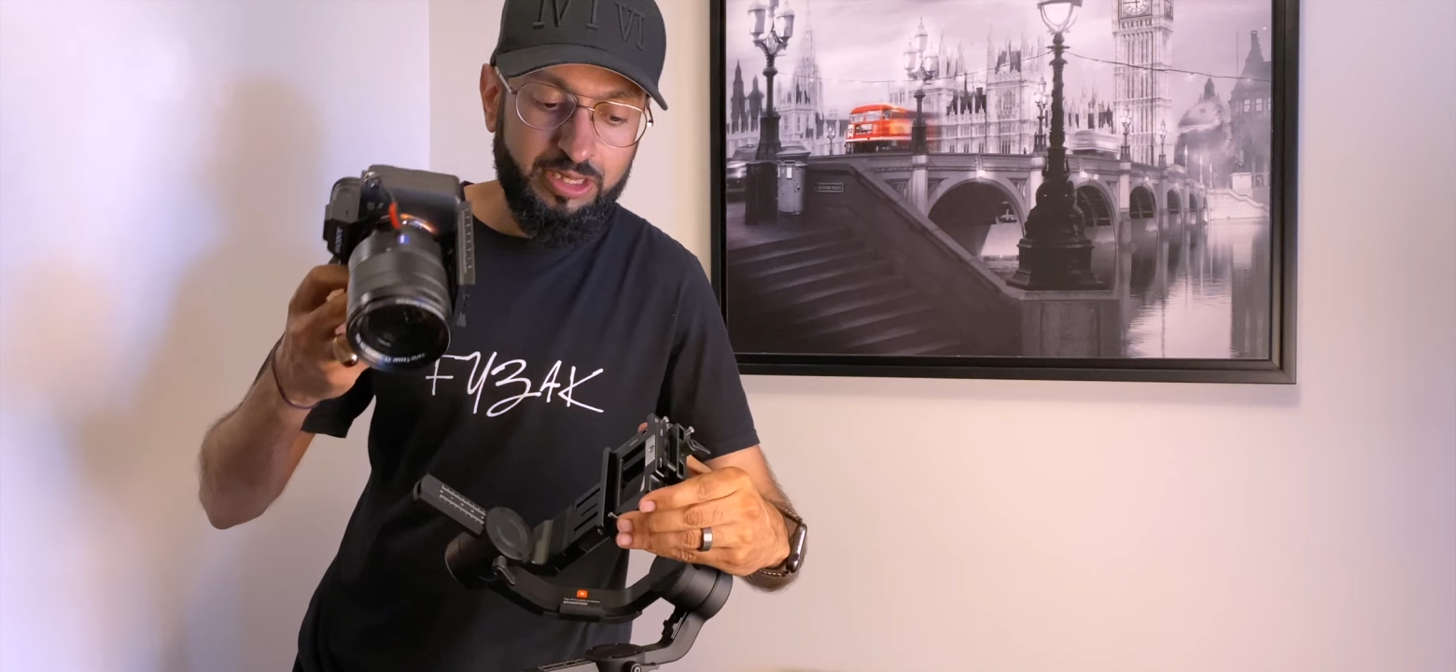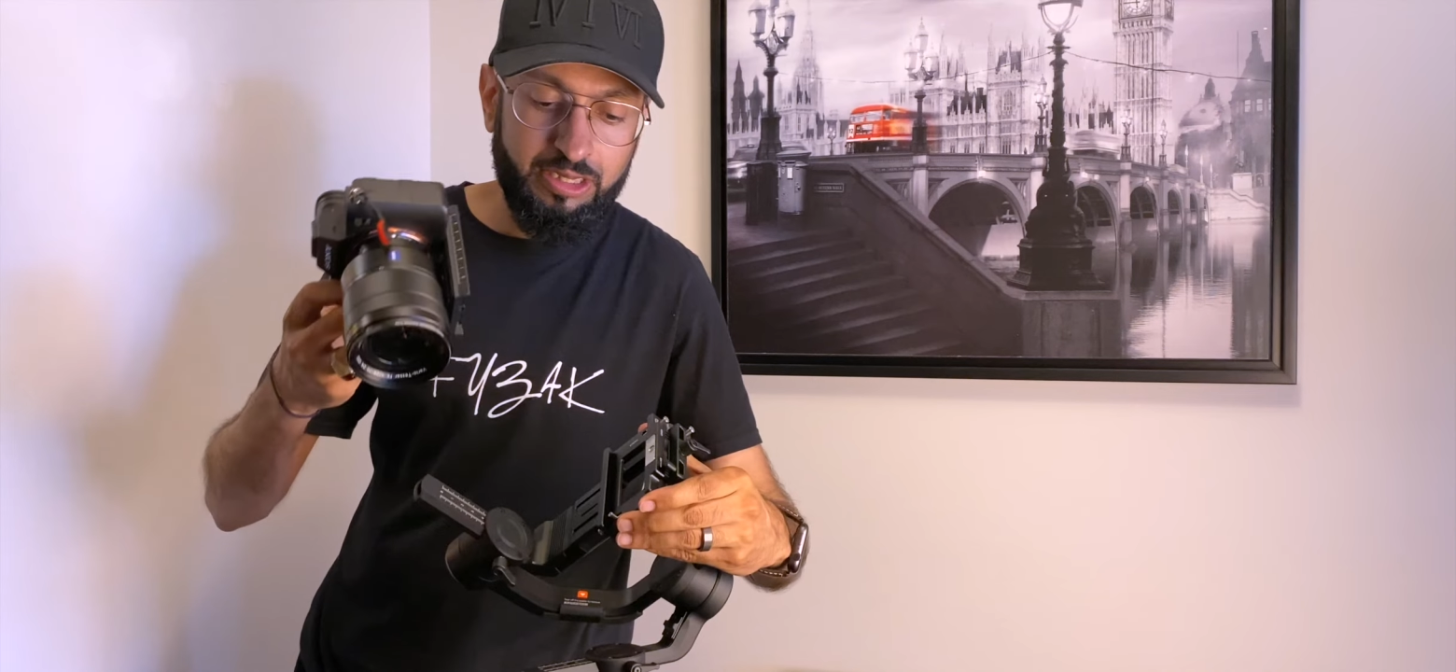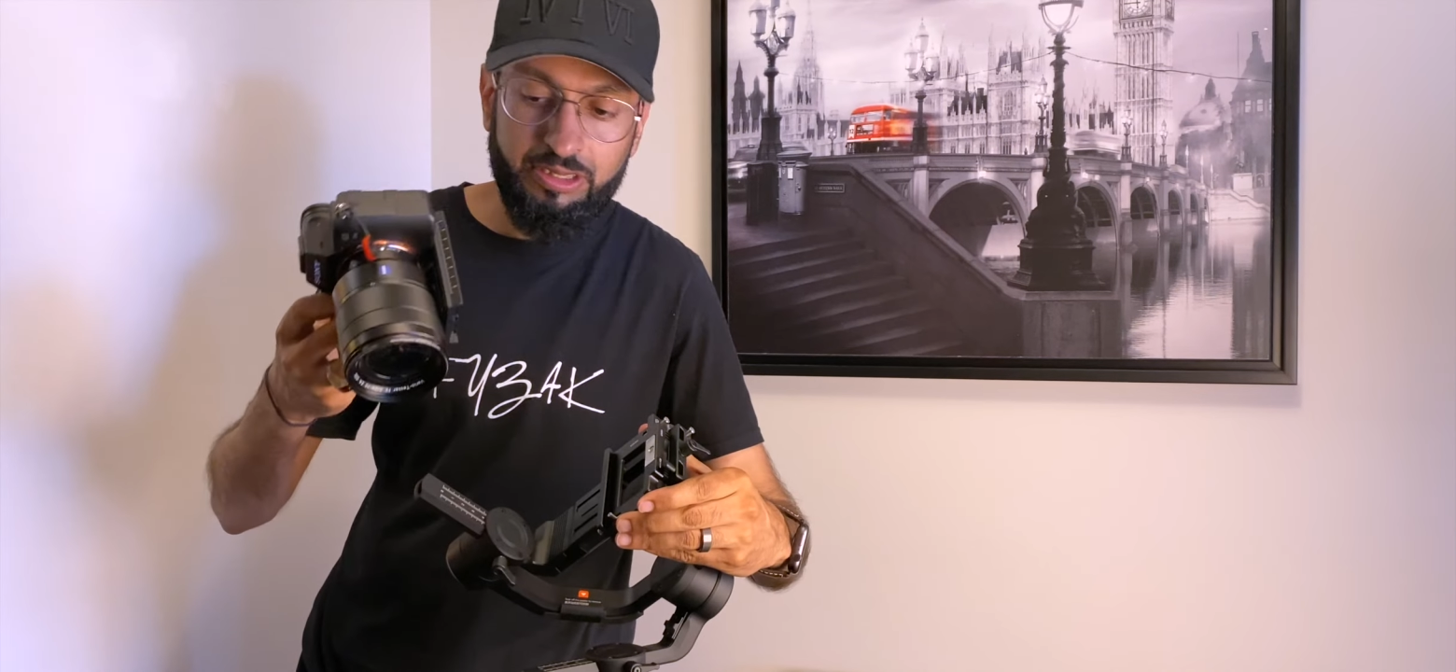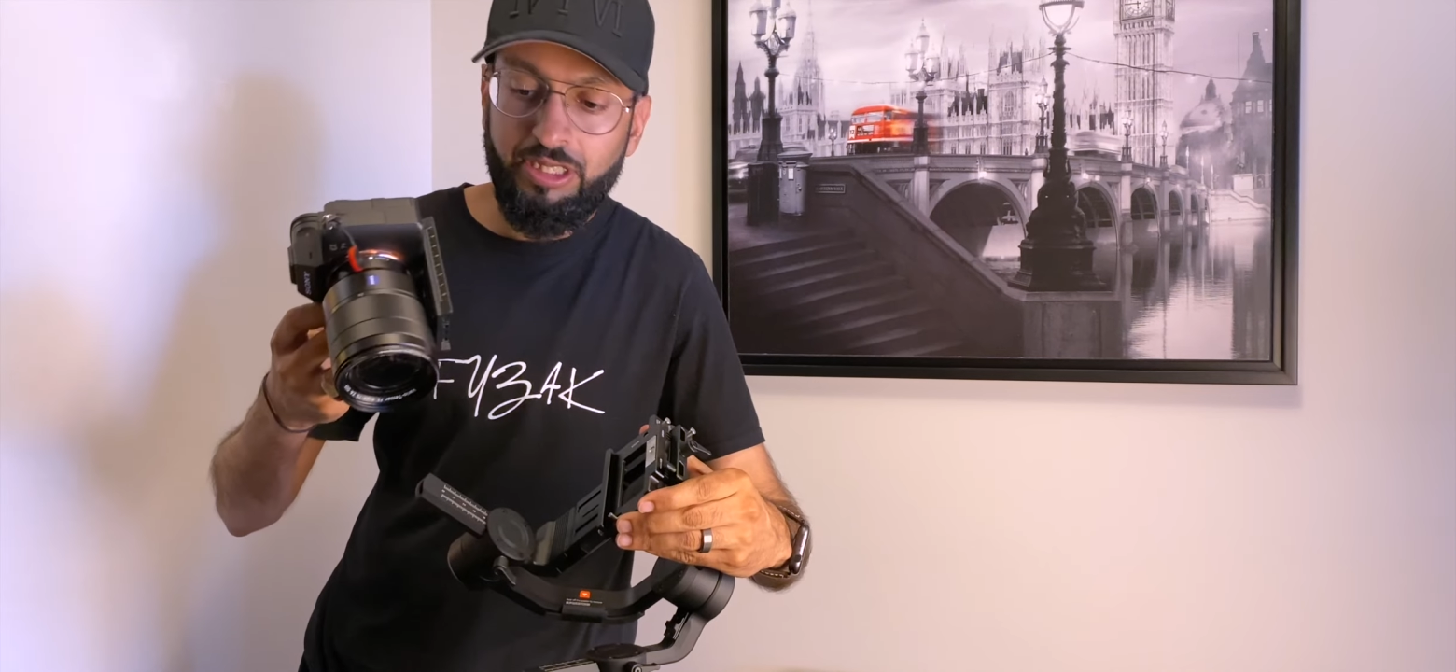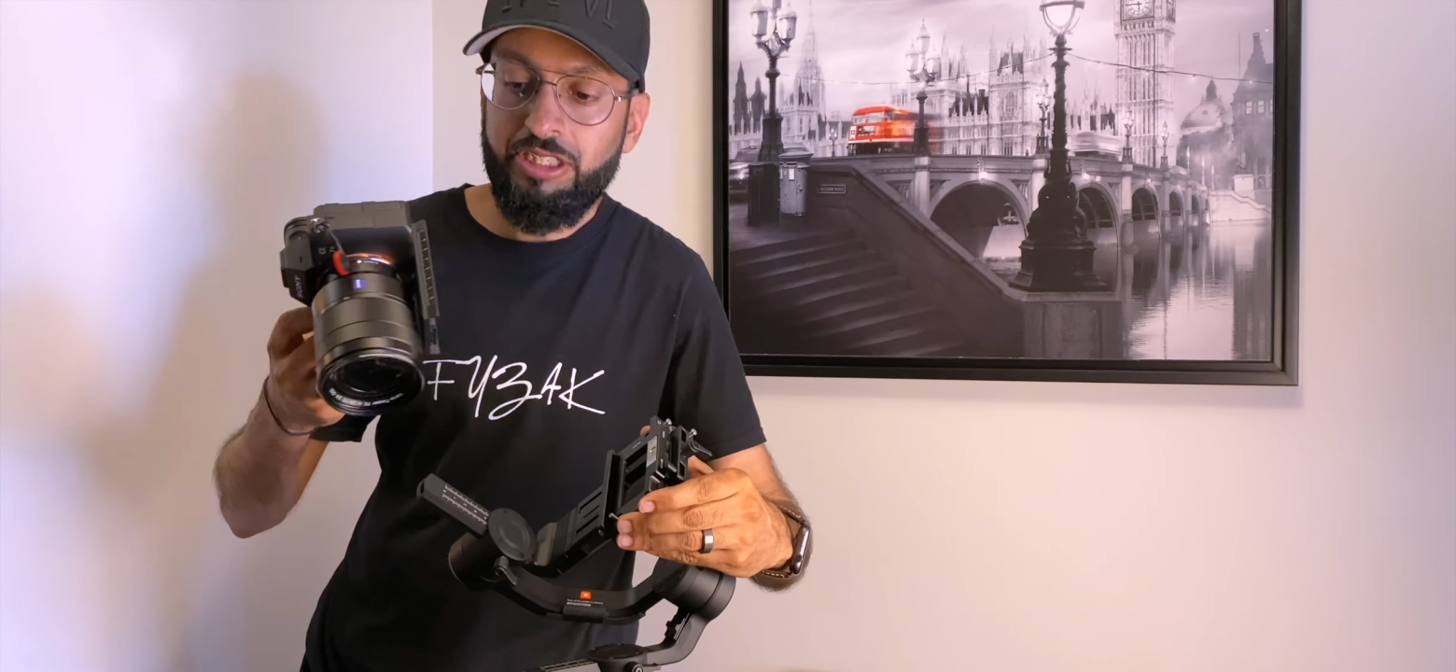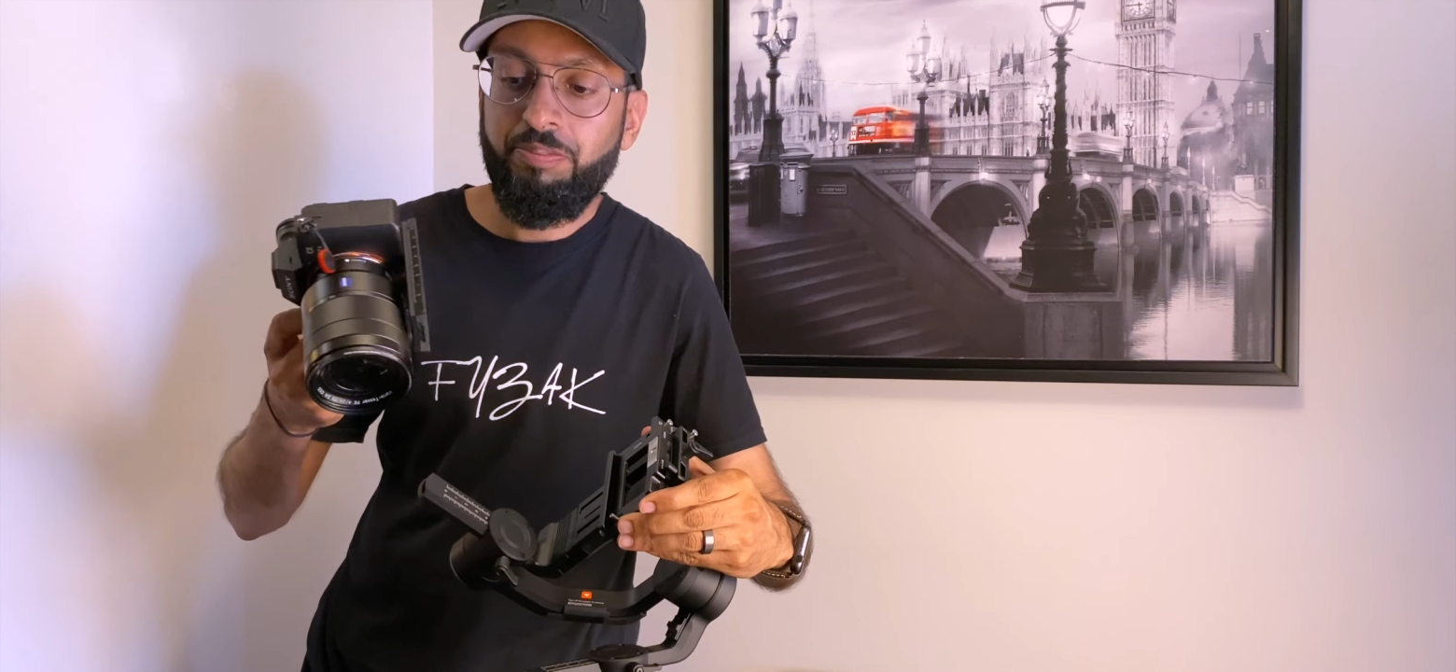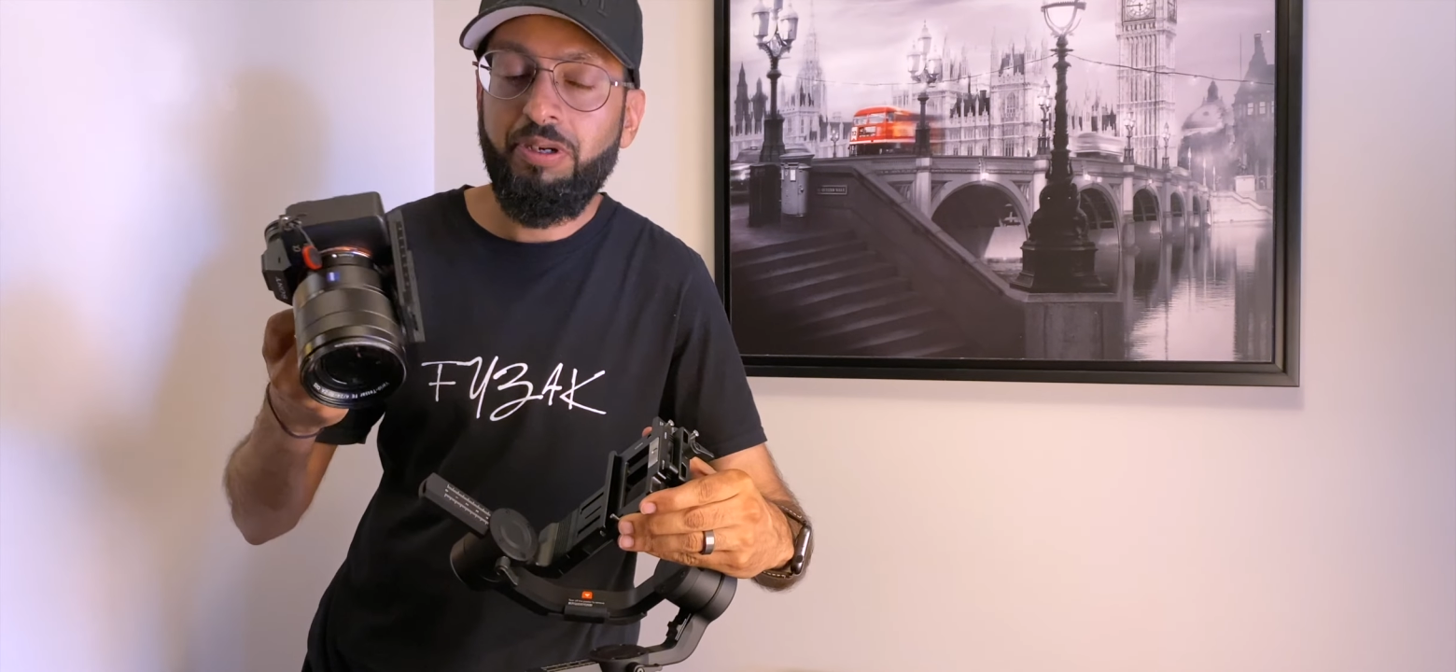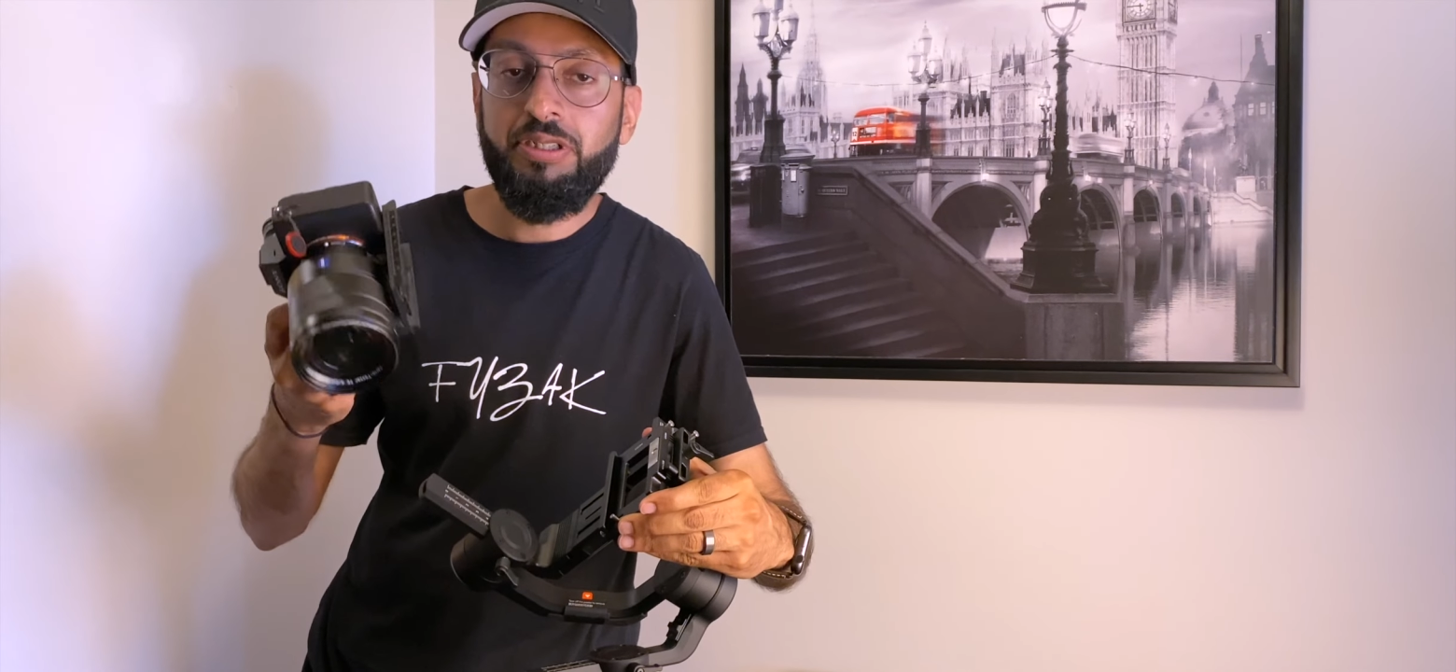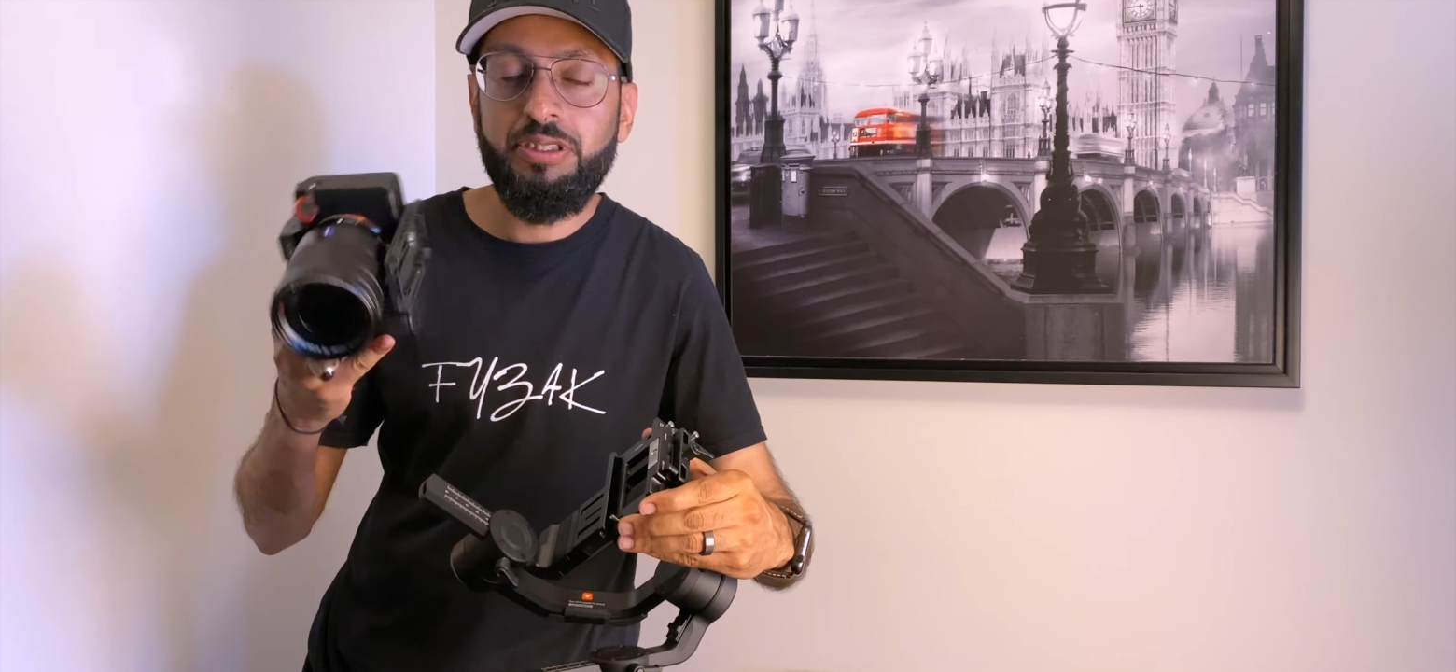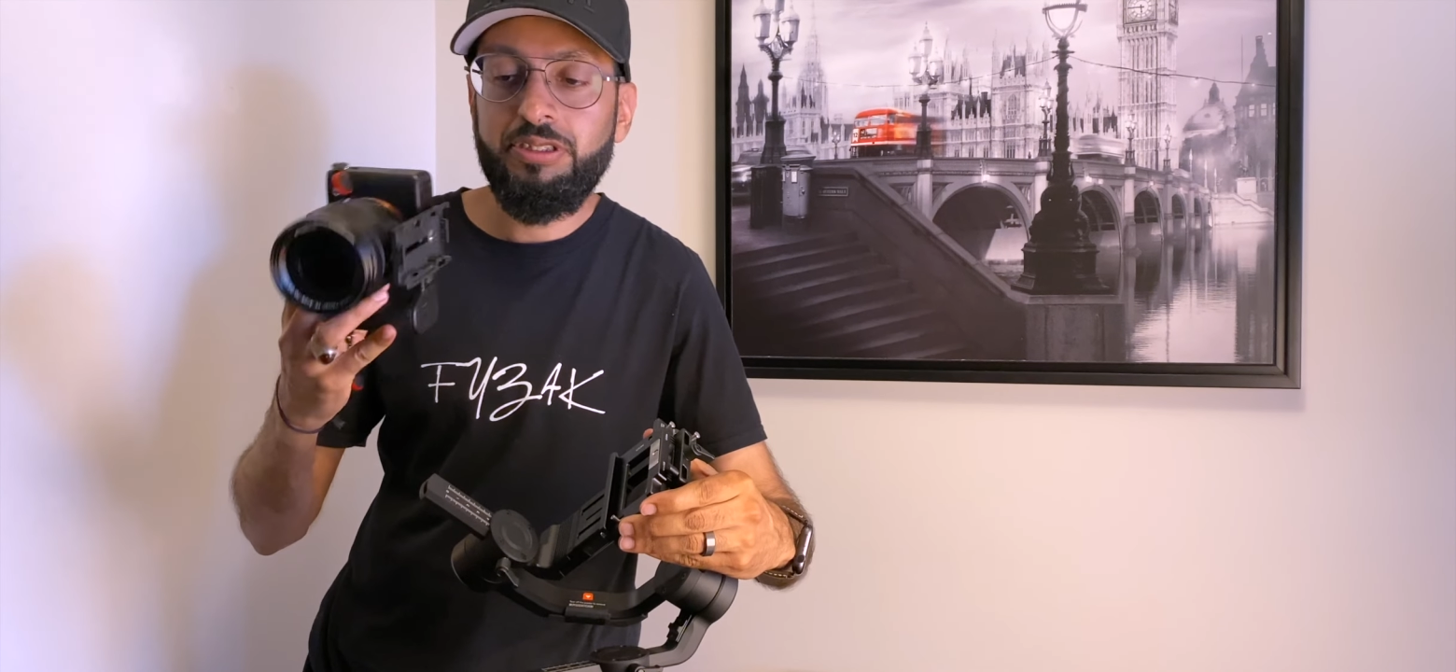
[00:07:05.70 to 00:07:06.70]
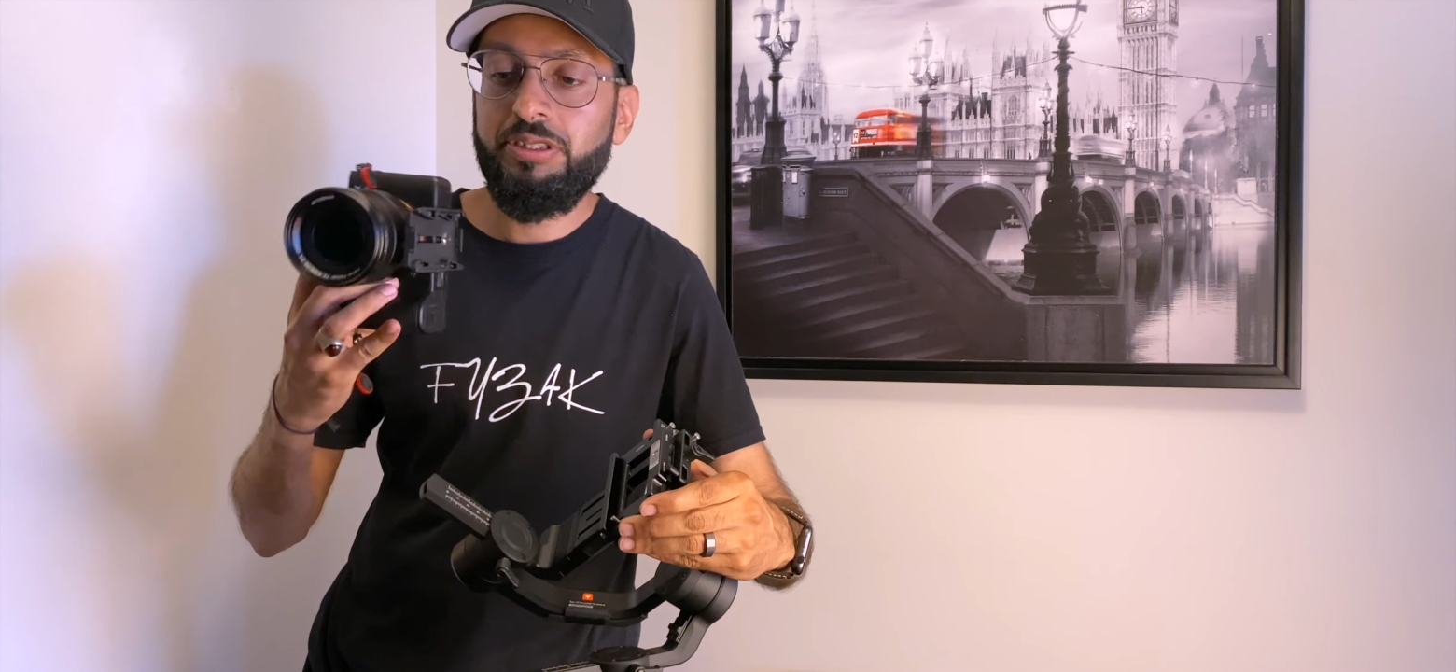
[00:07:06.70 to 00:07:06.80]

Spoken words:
Now the next part is